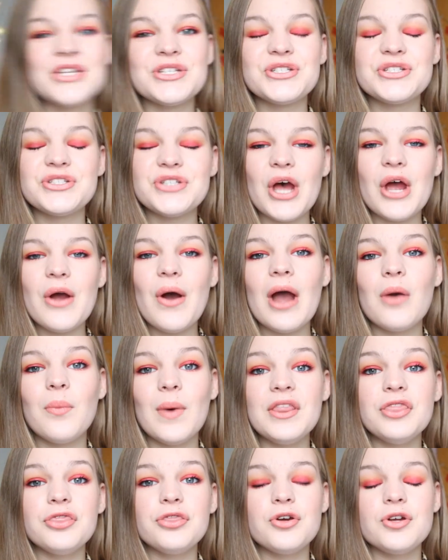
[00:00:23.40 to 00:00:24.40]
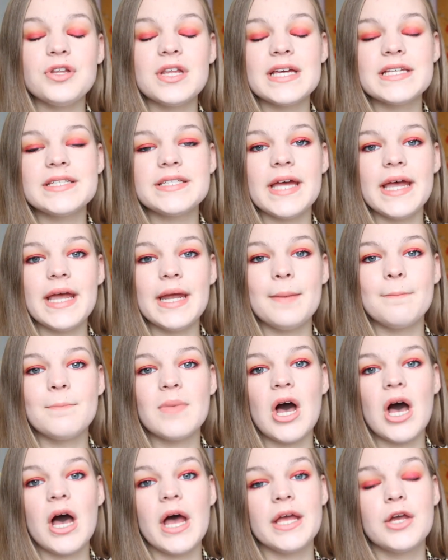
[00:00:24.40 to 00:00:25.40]
So I went through this in
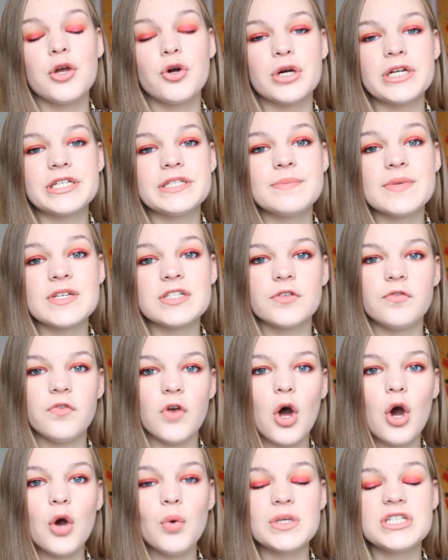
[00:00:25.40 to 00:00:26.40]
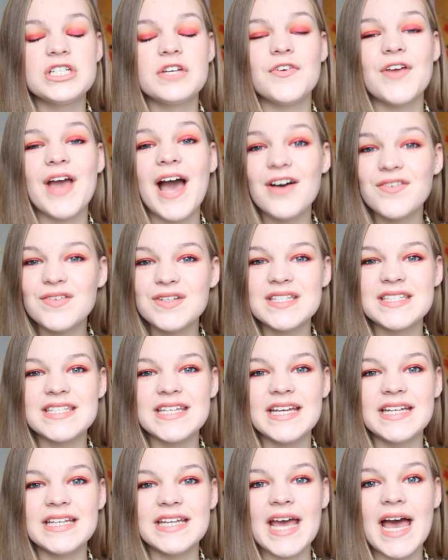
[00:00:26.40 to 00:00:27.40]
my Christmas vlog, which if you haven't
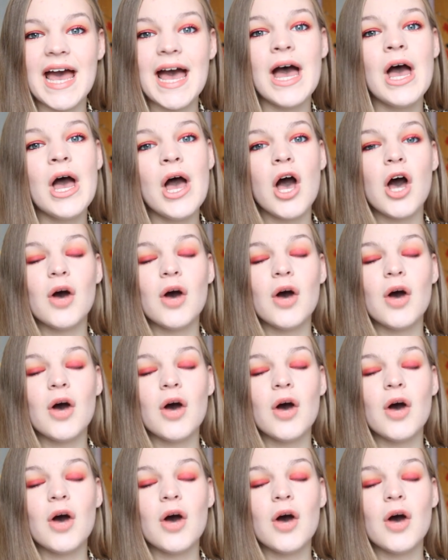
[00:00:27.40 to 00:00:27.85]
seen yet,